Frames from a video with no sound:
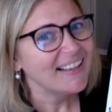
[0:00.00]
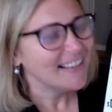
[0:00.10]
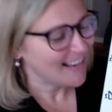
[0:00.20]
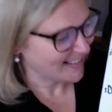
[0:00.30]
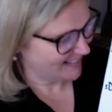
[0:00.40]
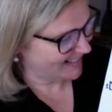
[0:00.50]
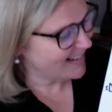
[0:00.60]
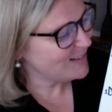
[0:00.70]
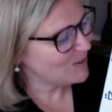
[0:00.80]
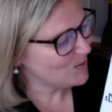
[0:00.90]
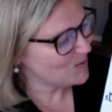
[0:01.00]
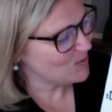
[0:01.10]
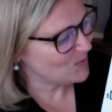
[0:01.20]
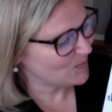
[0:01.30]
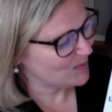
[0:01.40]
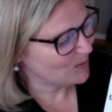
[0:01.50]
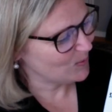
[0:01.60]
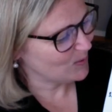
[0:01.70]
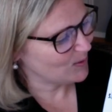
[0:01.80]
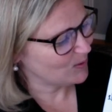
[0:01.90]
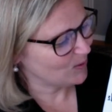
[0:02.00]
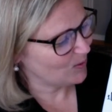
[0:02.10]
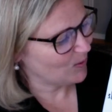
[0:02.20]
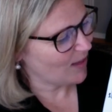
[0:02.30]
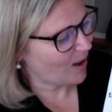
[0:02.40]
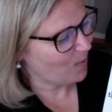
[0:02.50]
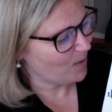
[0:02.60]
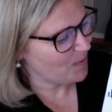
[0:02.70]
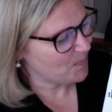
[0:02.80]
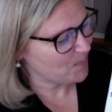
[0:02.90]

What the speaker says: Yes, they do. So we'll circle that one.